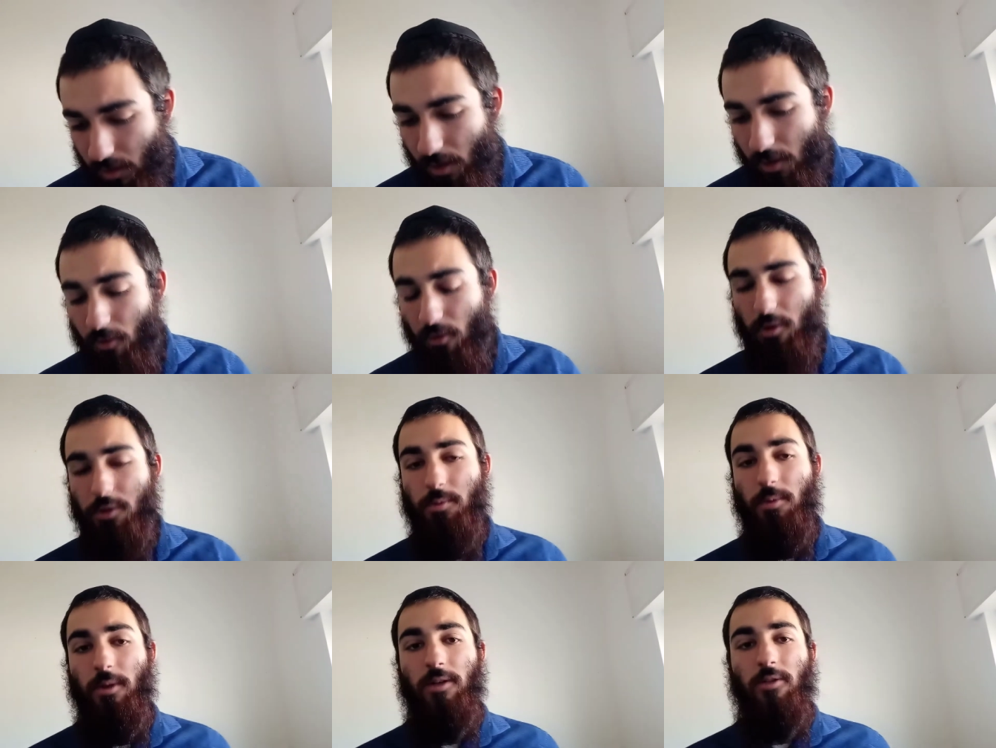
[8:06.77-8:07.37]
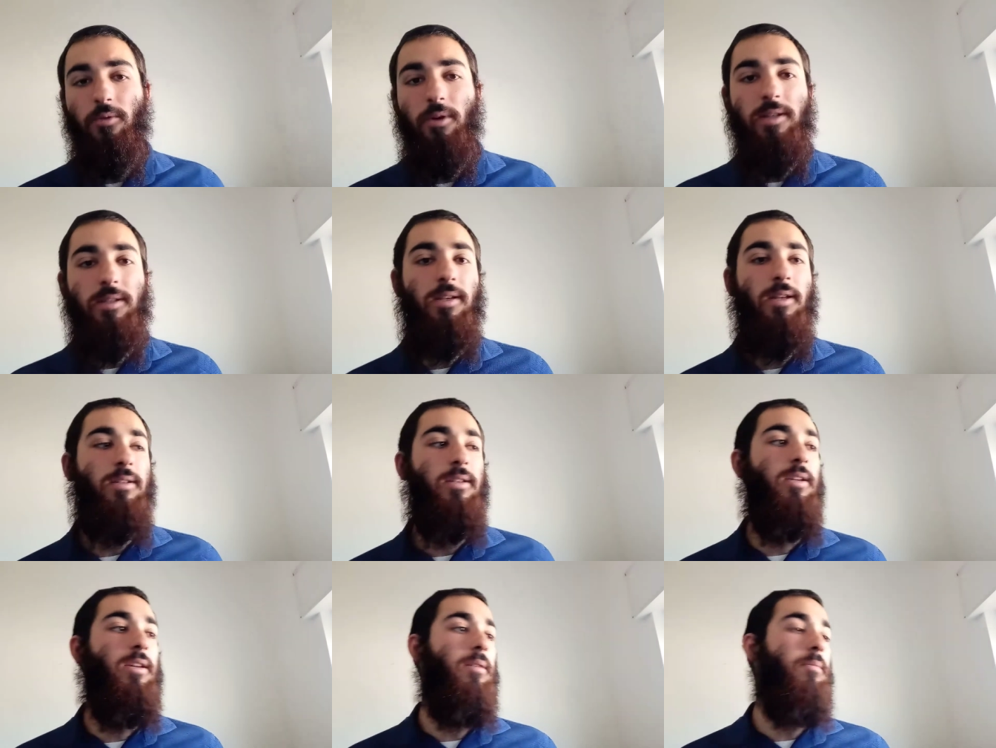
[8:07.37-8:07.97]
Of course, we had great
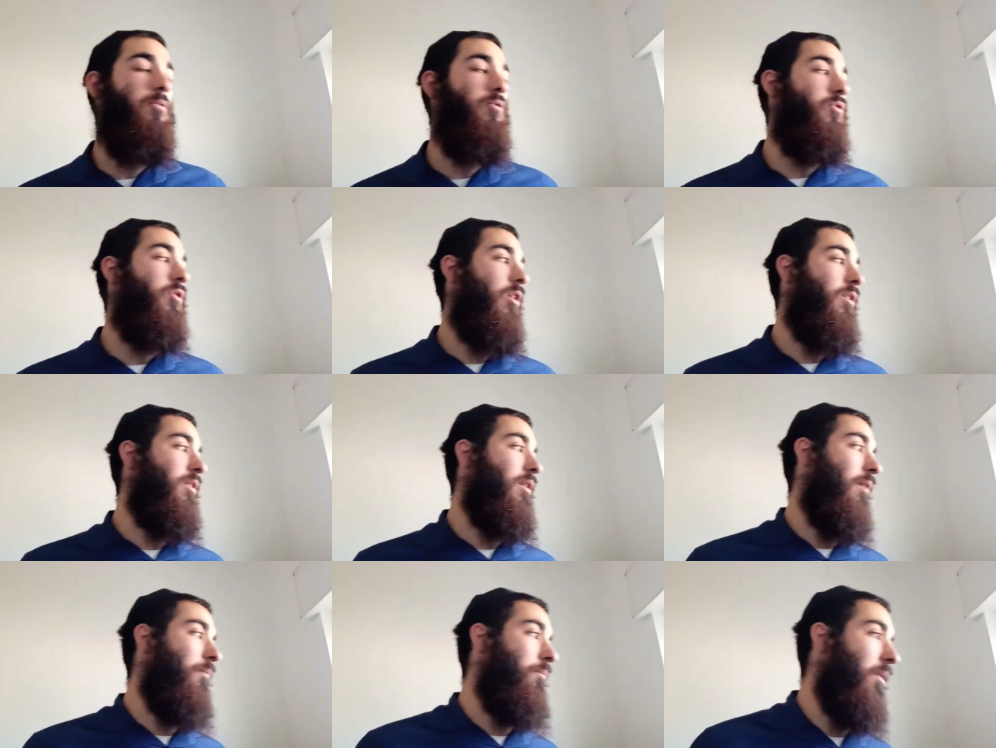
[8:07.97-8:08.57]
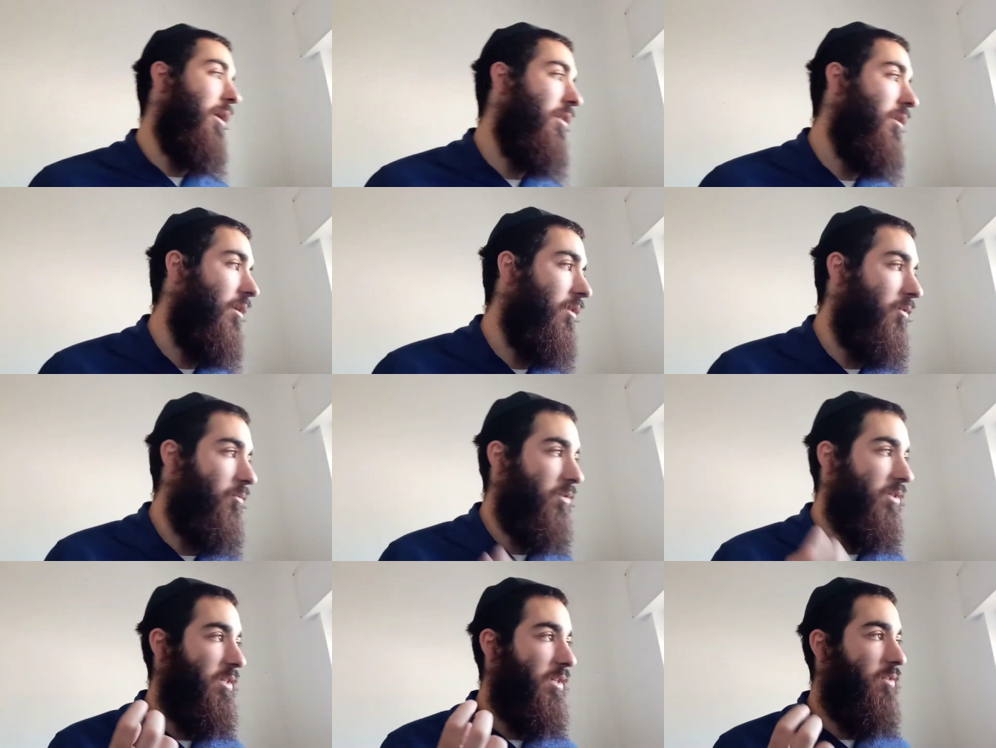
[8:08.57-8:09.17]
tzaddikim who taught Kabbalah.
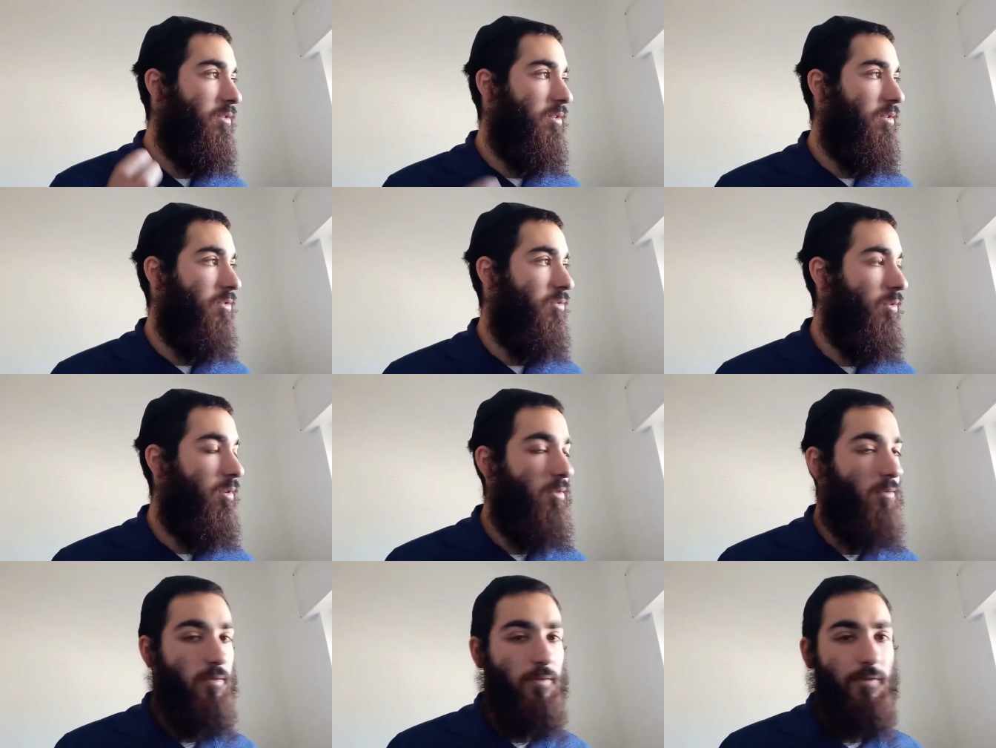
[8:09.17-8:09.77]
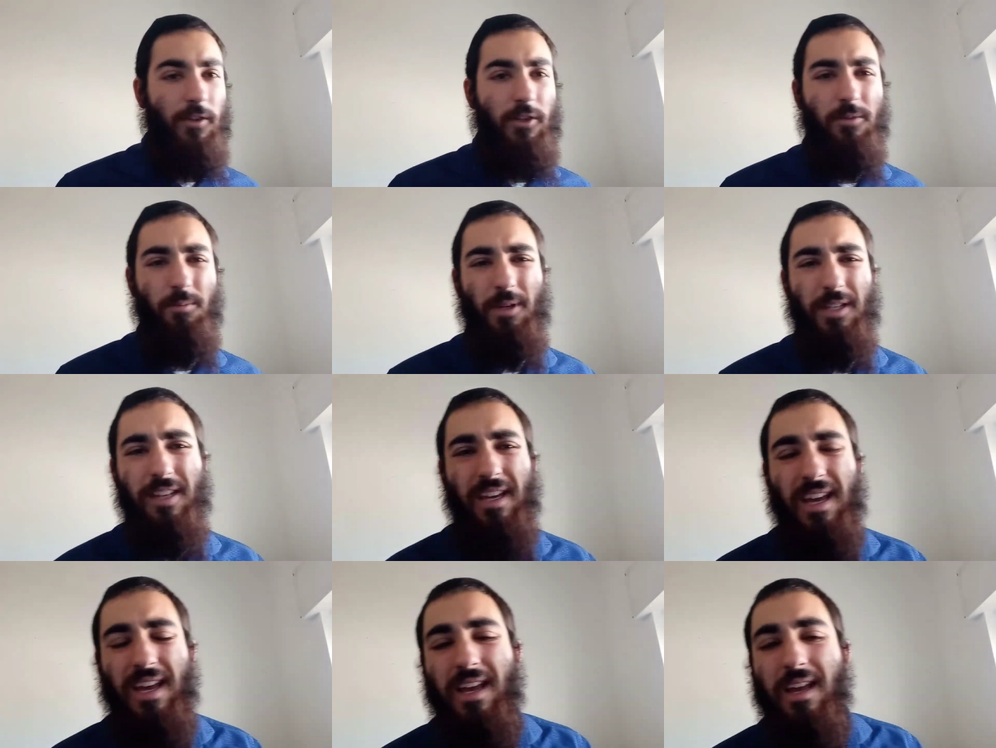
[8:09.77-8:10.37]
There were secrets of the Torah revealed, but